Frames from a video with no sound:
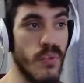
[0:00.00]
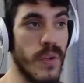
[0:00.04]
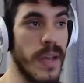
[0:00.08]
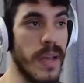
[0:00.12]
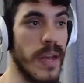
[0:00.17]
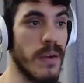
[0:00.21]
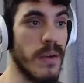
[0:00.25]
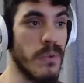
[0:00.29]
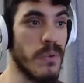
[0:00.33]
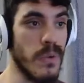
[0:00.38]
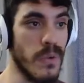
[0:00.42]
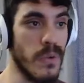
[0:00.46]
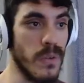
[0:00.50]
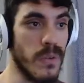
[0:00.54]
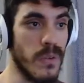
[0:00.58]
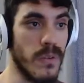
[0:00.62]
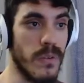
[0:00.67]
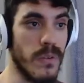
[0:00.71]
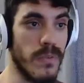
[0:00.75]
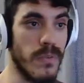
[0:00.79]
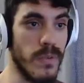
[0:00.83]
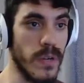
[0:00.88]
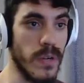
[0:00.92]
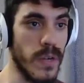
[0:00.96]
hours
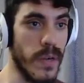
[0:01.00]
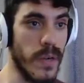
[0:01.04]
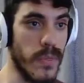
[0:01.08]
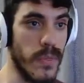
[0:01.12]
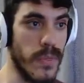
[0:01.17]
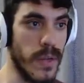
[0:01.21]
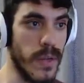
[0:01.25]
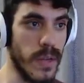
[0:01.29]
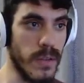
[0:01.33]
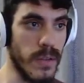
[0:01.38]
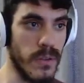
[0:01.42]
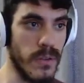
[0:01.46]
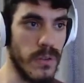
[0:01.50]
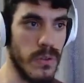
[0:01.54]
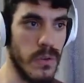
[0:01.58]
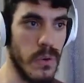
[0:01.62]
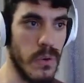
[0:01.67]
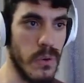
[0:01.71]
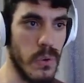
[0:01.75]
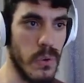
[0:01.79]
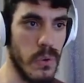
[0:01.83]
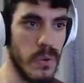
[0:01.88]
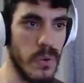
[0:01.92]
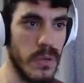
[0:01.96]
for nothing,
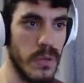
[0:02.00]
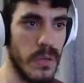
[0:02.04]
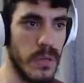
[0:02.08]
so